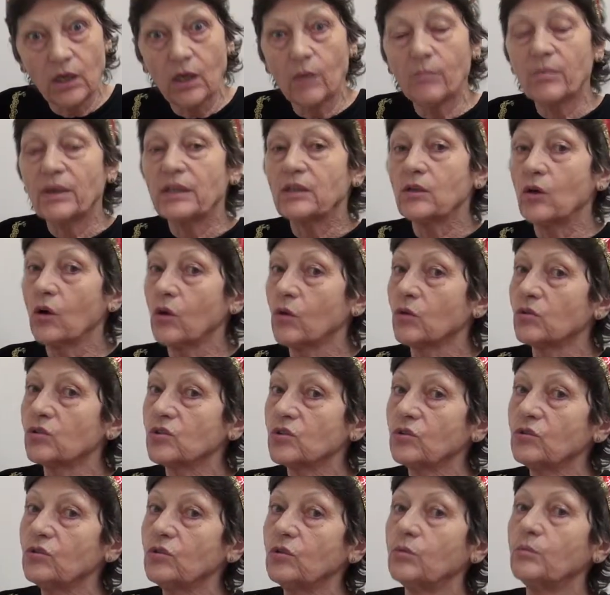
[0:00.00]
but
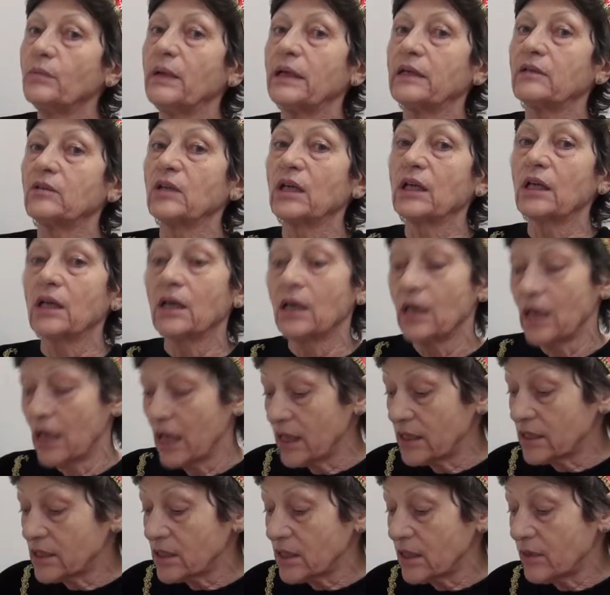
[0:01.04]
also numeric
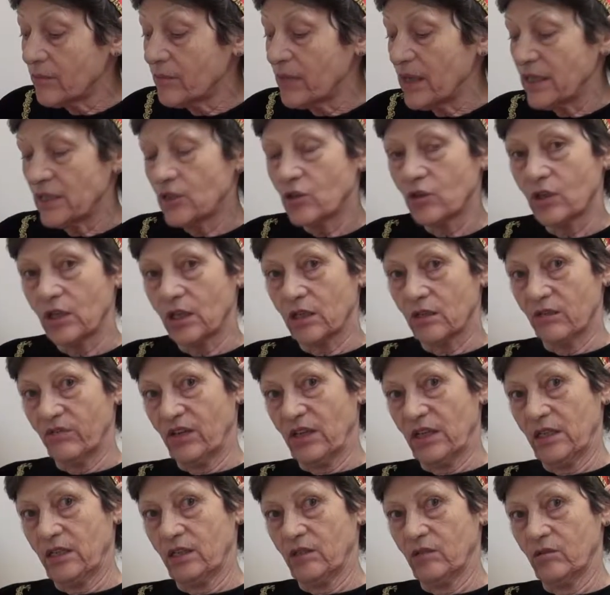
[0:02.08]
and metrical
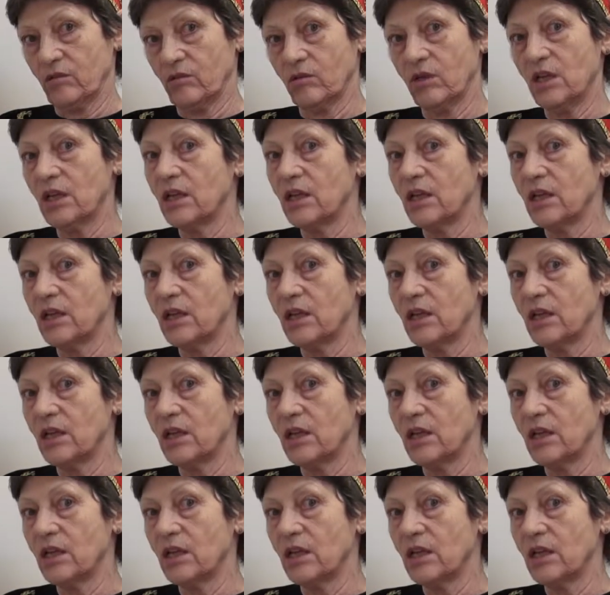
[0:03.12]
value.